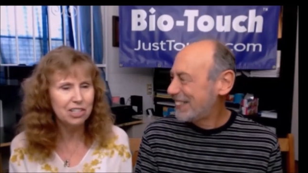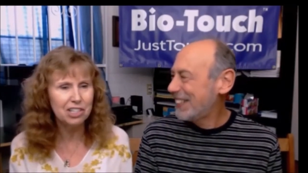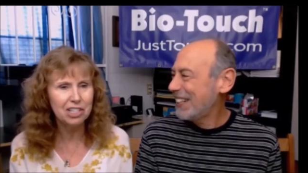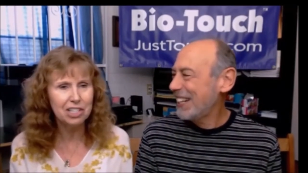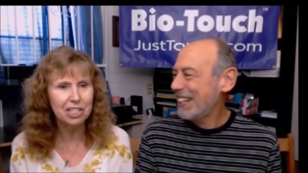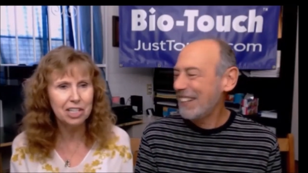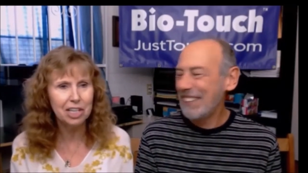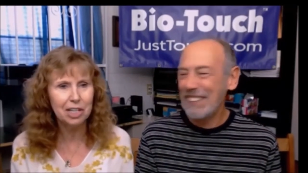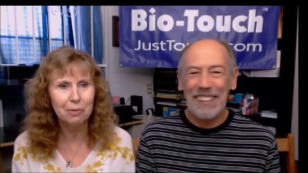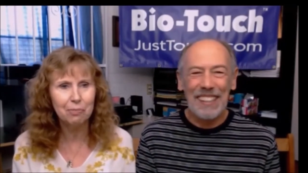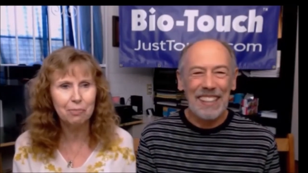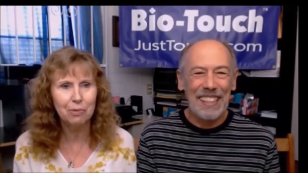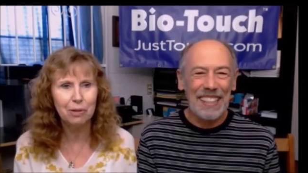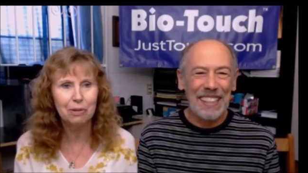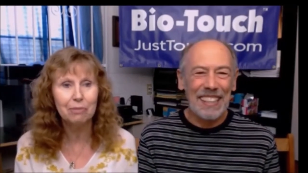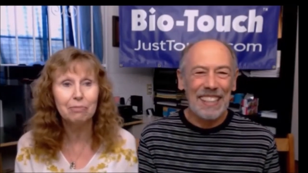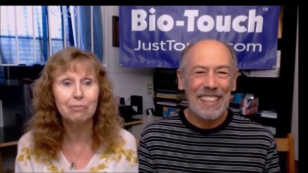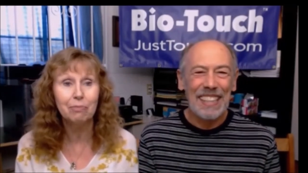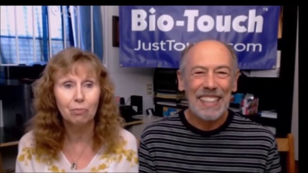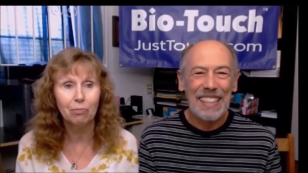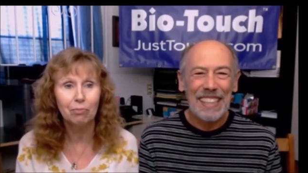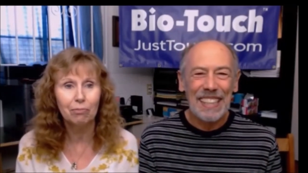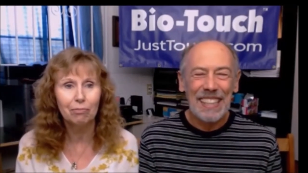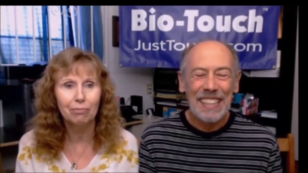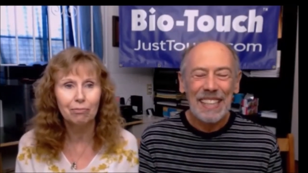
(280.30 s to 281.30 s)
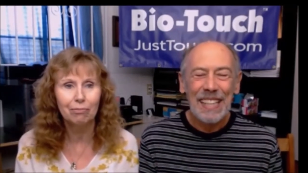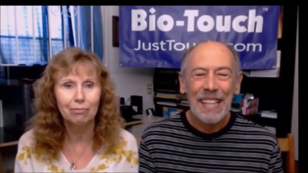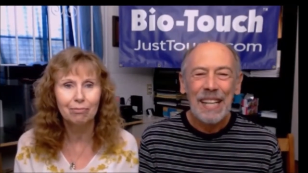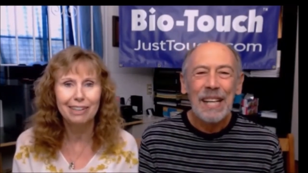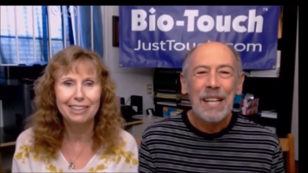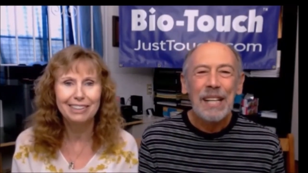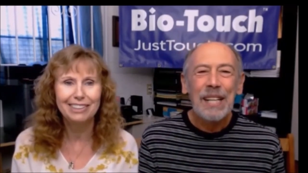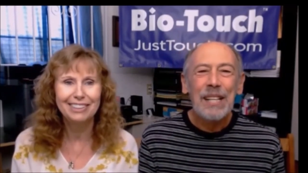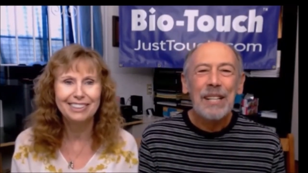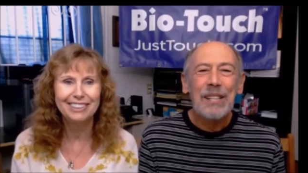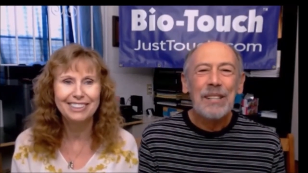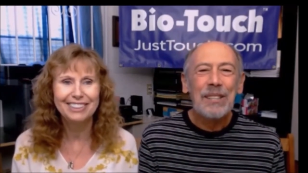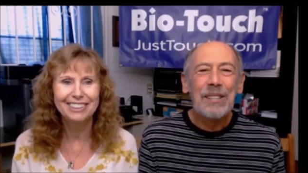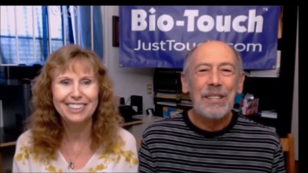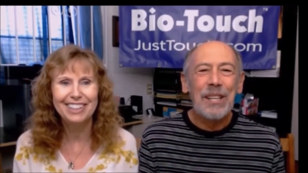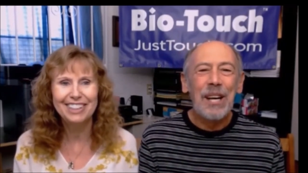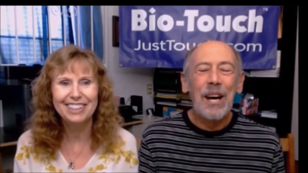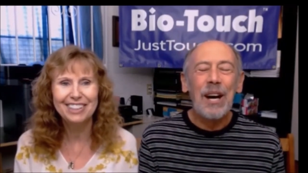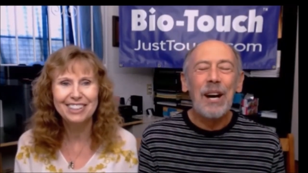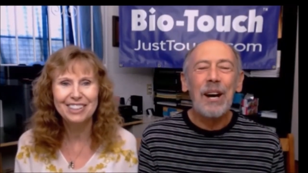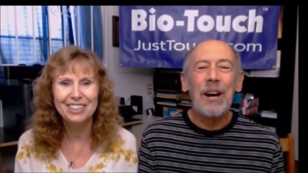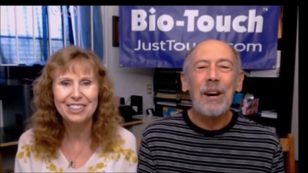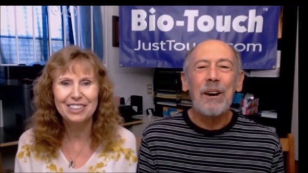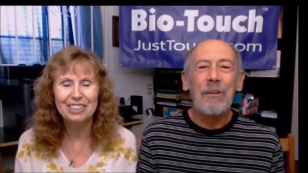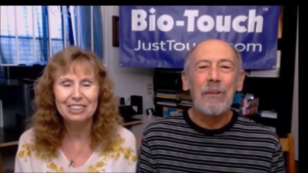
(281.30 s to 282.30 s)
Speaker 1: Just get up.
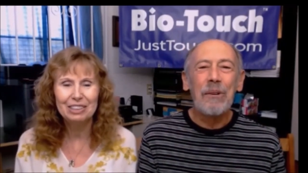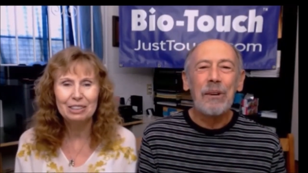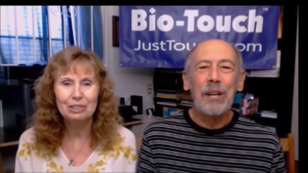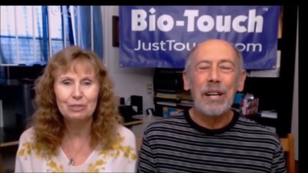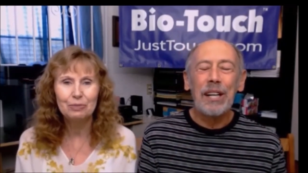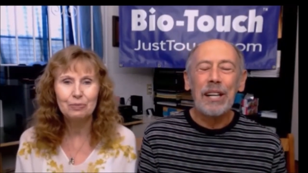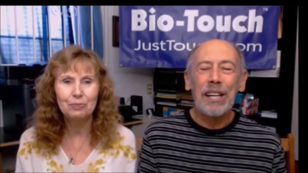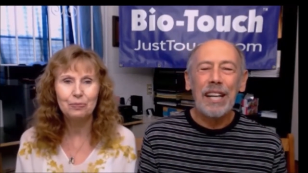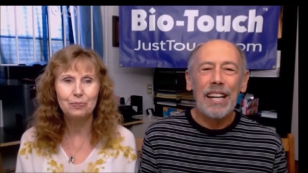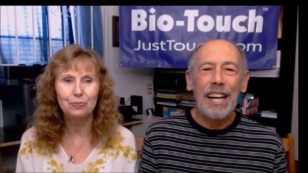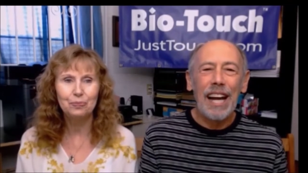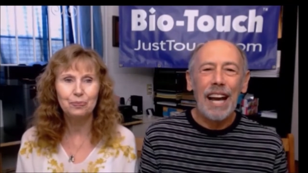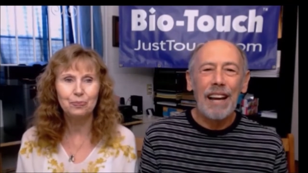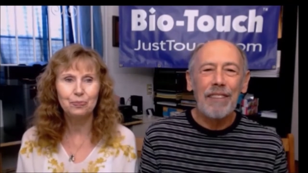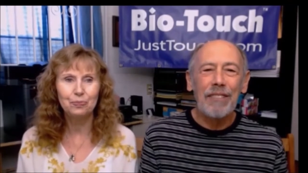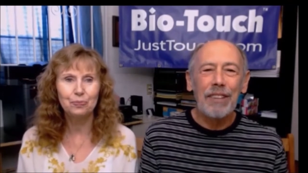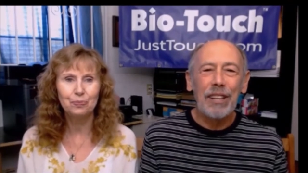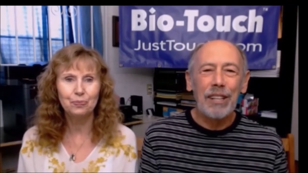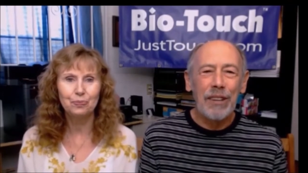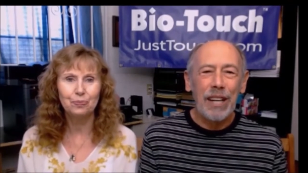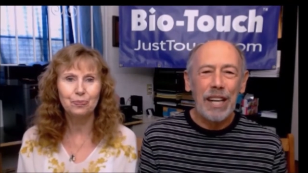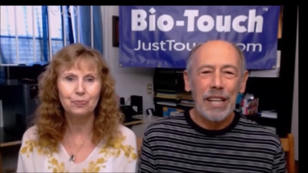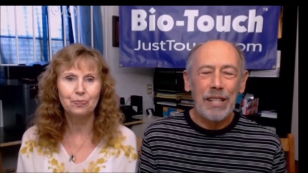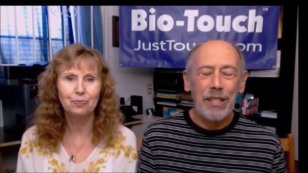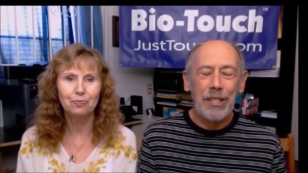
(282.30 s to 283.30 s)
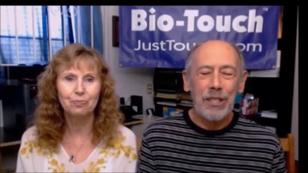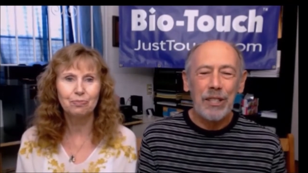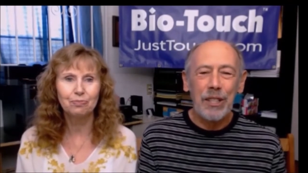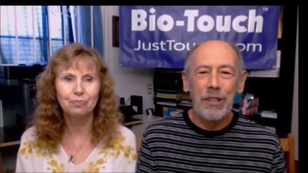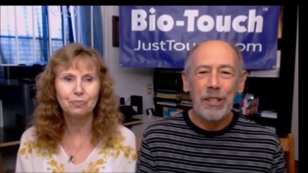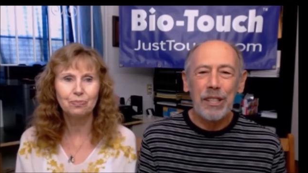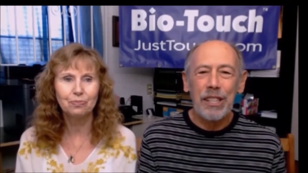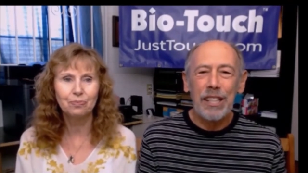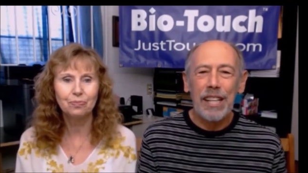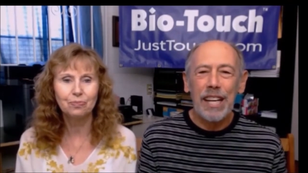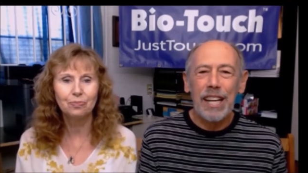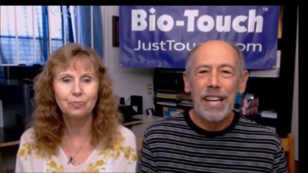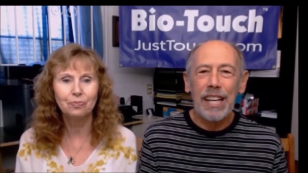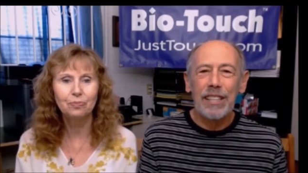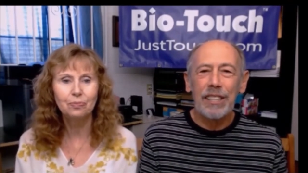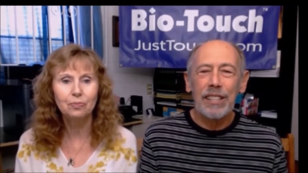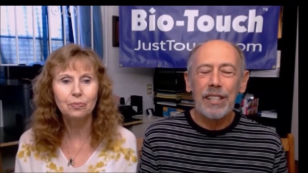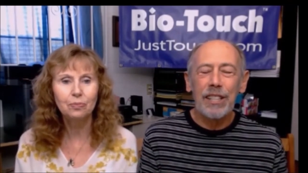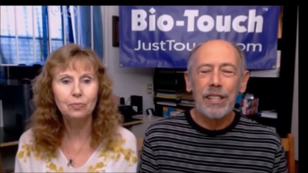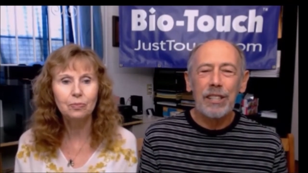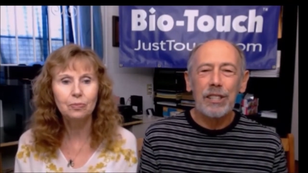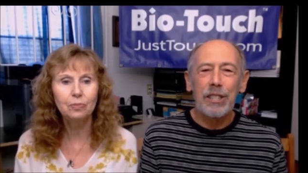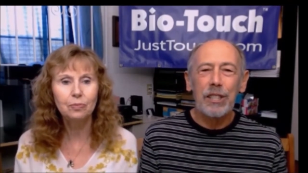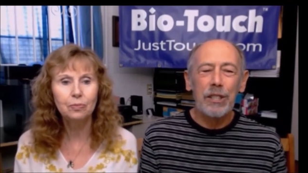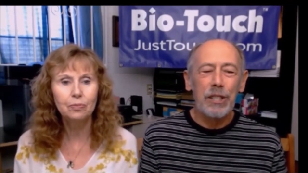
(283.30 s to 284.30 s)
So we're going to have a great show today as
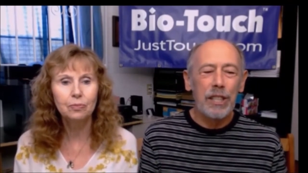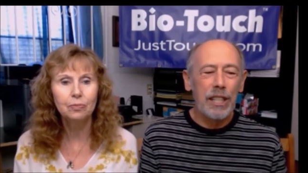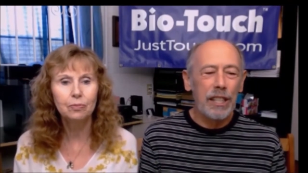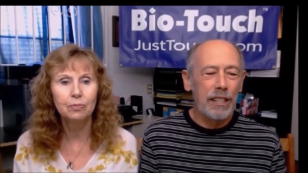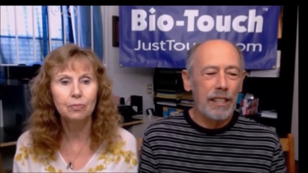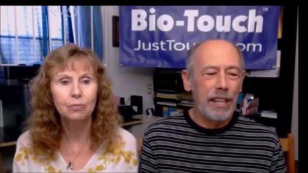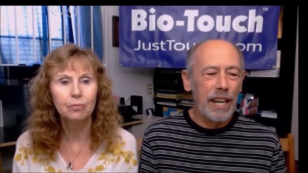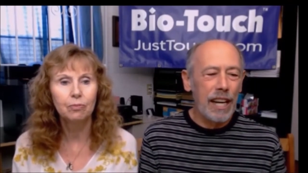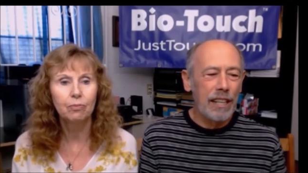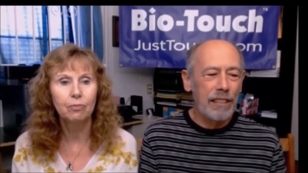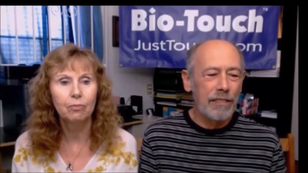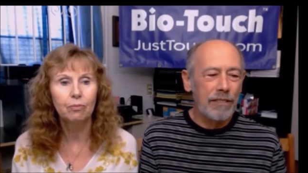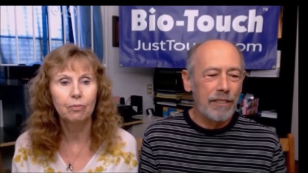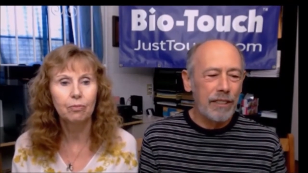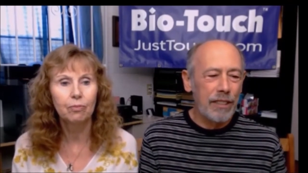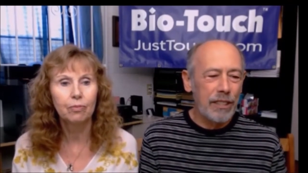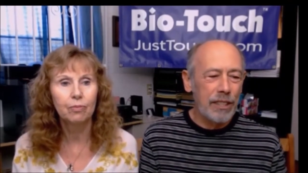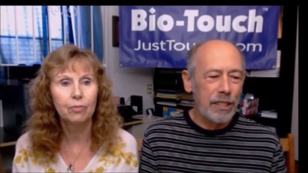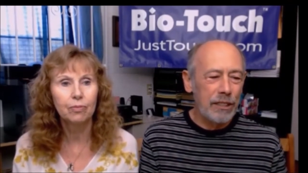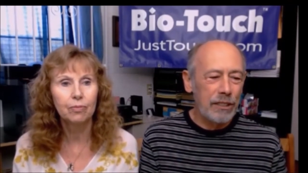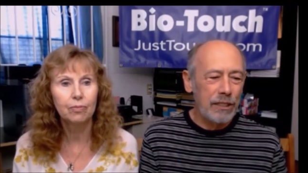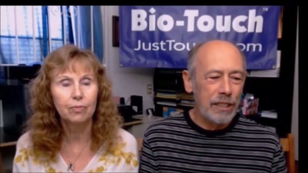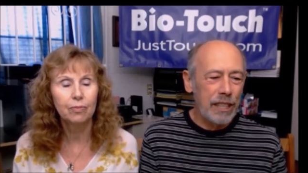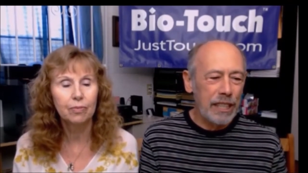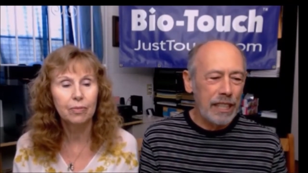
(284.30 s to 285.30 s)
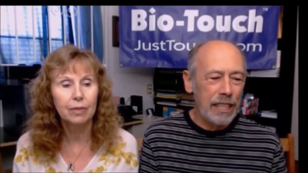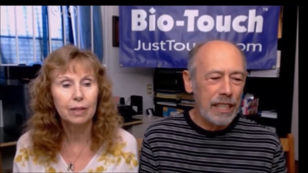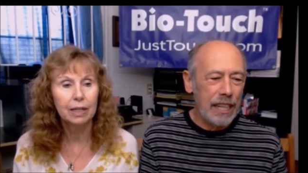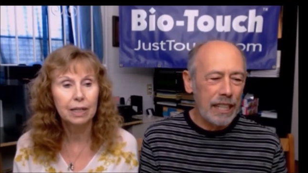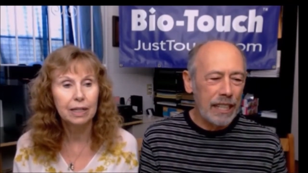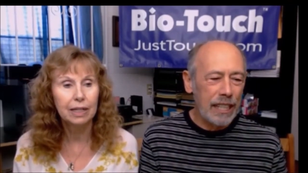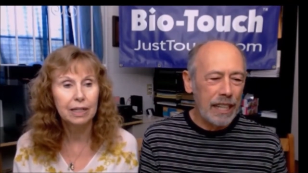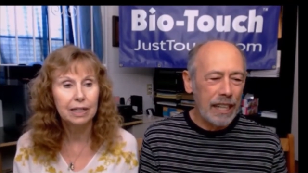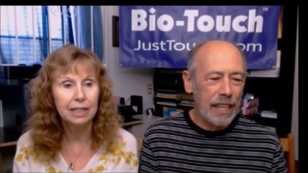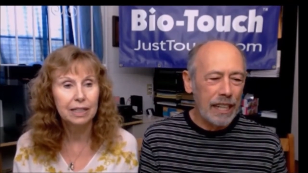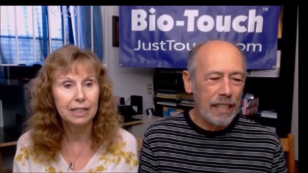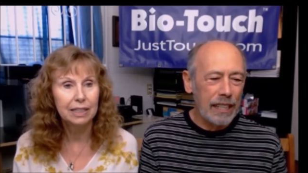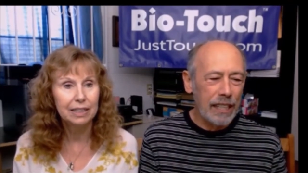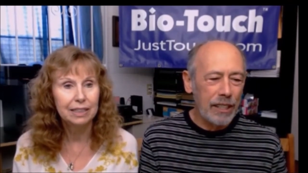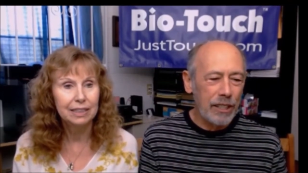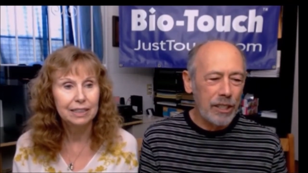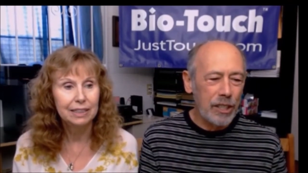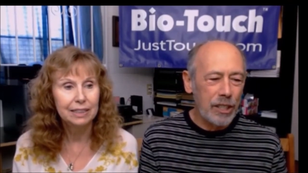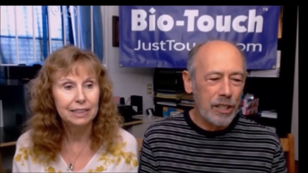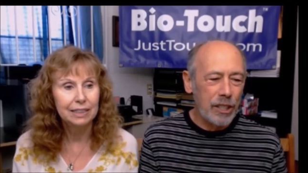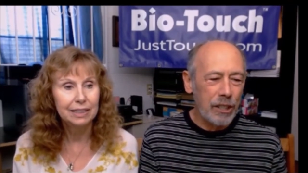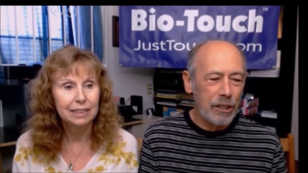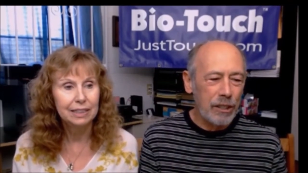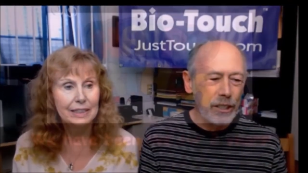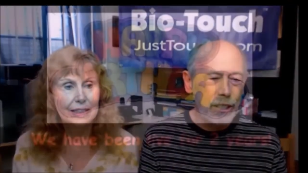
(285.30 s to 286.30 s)
our 2-year anniversary. Again,
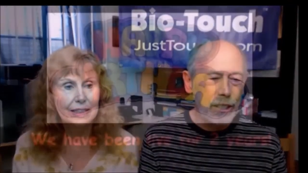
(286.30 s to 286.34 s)
let's show